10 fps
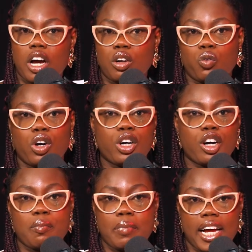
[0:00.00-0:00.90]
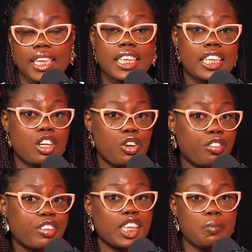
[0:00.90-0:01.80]
and welcome back to the
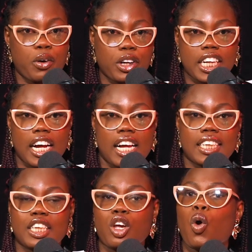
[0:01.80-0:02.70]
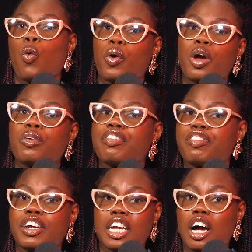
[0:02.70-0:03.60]
Novice Podcast, where we
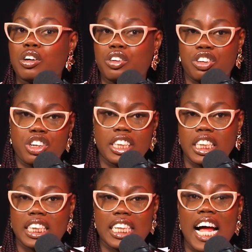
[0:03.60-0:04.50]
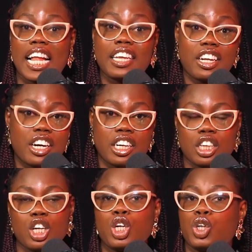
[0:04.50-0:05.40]
feed our curiosity and learn
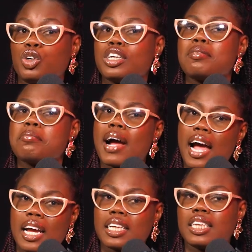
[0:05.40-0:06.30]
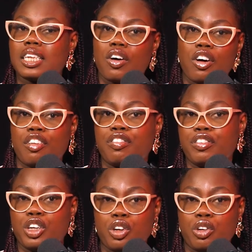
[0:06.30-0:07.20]
through the minds of,
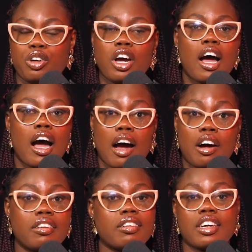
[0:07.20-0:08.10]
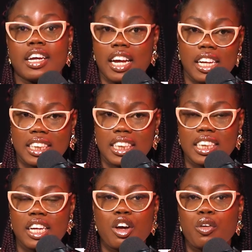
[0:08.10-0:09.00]
our guests.
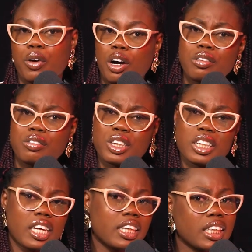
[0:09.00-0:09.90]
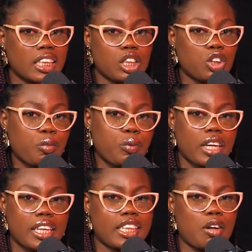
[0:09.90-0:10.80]
Well, today's
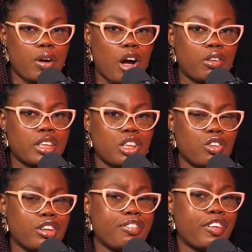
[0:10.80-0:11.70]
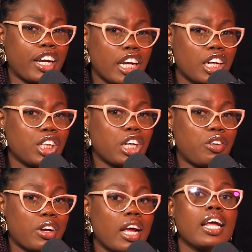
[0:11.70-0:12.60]
topic is about, the financial
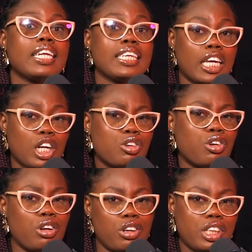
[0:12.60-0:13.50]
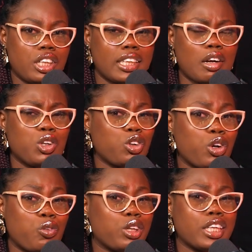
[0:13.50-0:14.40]
technologies. I'm sure
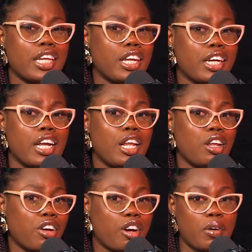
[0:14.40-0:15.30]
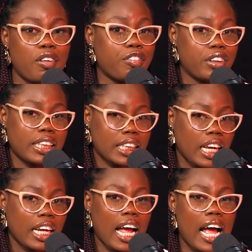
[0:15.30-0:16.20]
you want to learn a lot about
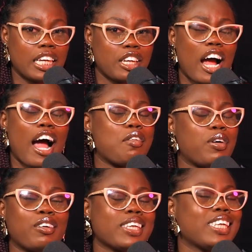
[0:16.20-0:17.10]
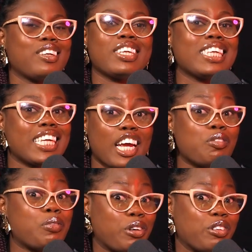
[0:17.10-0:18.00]
fintech and about those tech
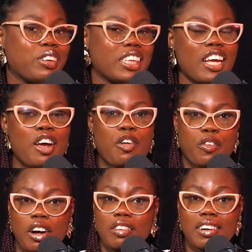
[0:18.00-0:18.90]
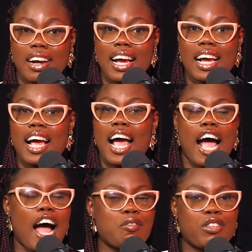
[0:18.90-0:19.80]
bros. Well,
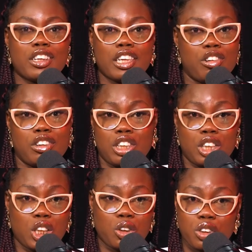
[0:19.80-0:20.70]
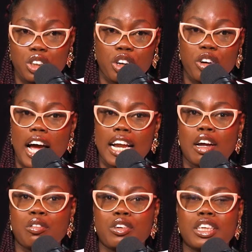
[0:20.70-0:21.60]
I'm not alone in the studio, and
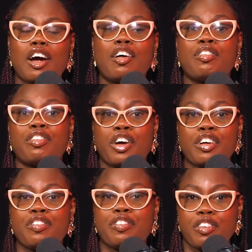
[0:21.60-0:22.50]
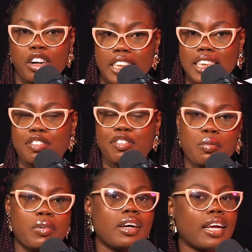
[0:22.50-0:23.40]
I'm with our very first
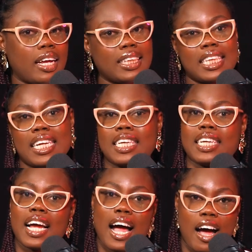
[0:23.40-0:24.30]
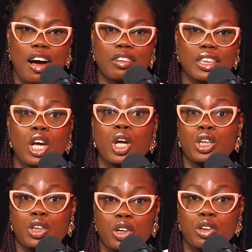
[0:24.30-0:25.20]
female guest in the house,
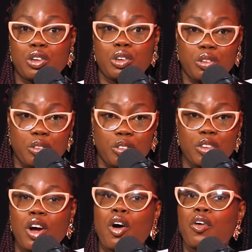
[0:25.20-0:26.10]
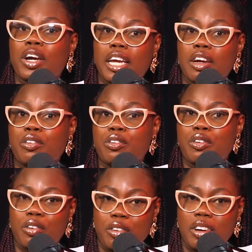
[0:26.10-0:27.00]
Yonodu
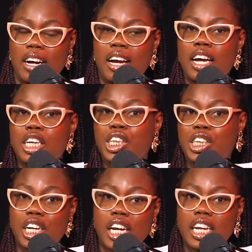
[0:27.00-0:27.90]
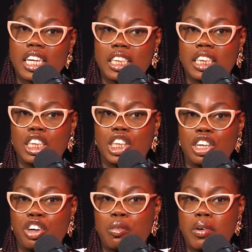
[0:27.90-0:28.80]
Okeugo. She is the
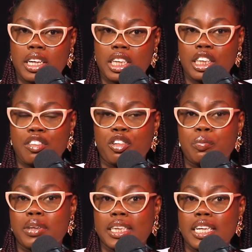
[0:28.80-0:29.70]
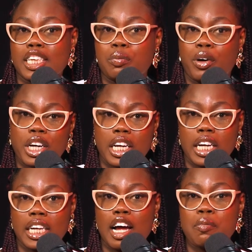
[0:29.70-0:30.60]
General Manager for Business
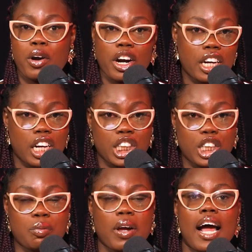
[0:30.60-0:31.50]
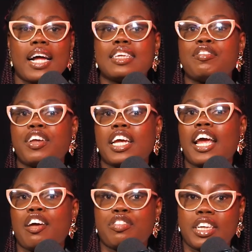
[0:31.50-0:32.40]
Banking and Partnership at
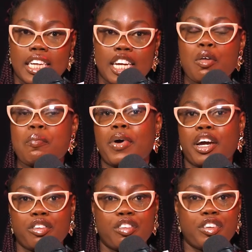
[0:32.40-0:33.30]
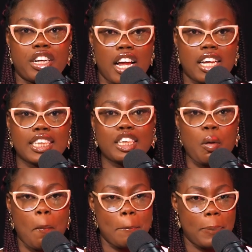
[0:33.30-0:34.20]
VFD Microfinance
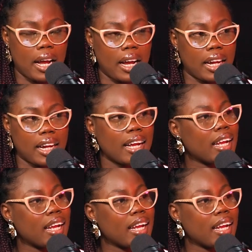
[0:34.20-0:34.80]
Bank.